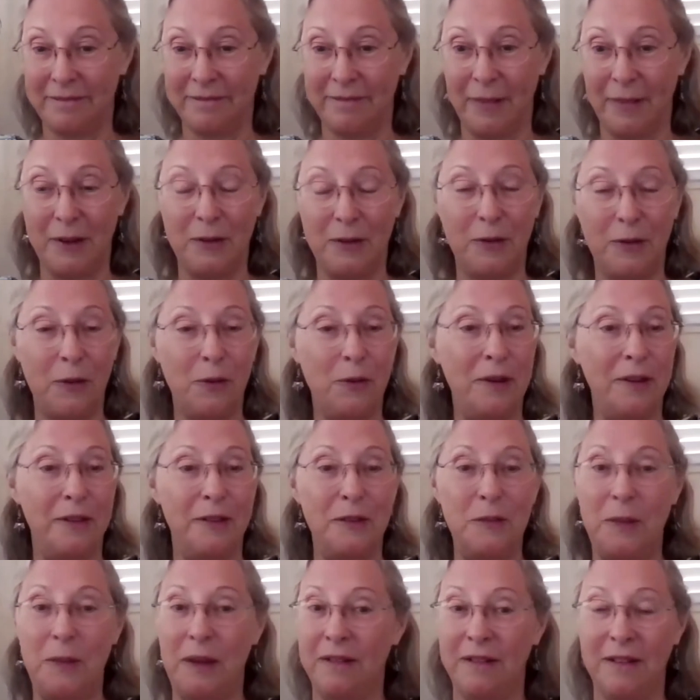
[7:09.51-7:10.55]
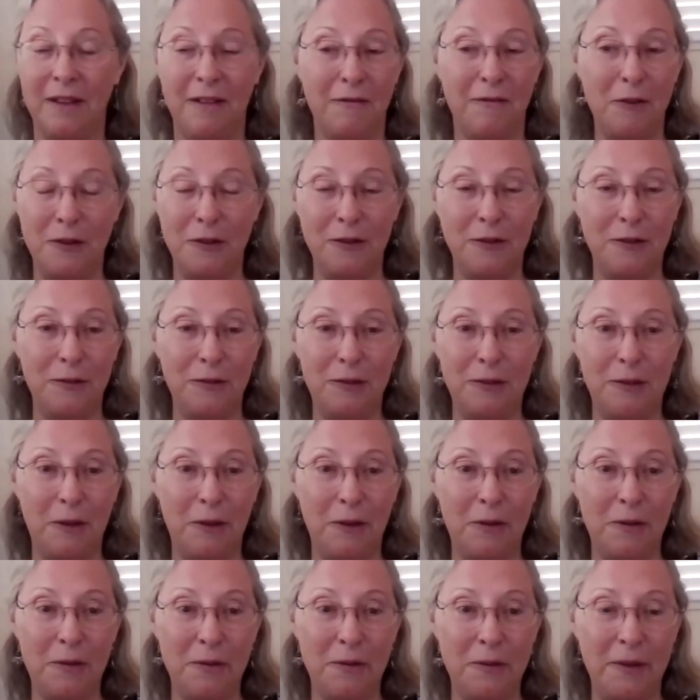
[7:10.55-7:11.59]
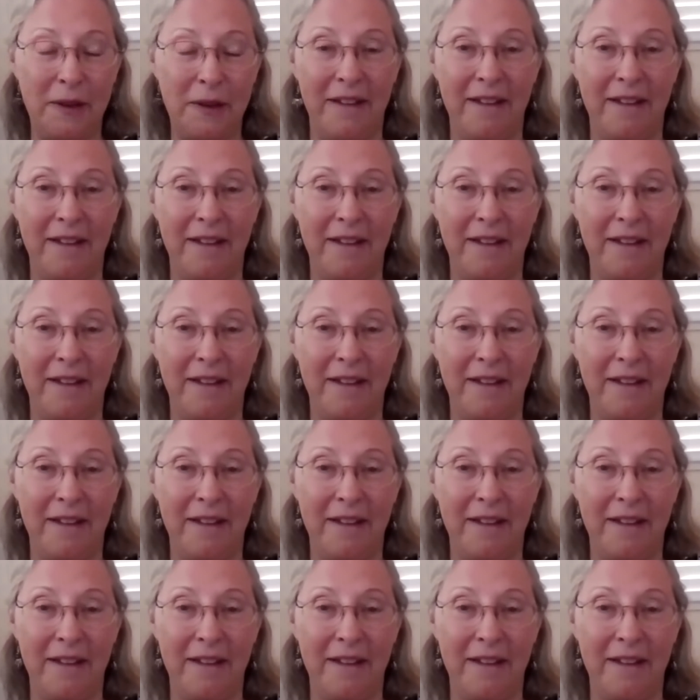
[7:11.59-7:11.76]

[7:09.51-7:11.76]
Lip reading: I don't expect ever to do so.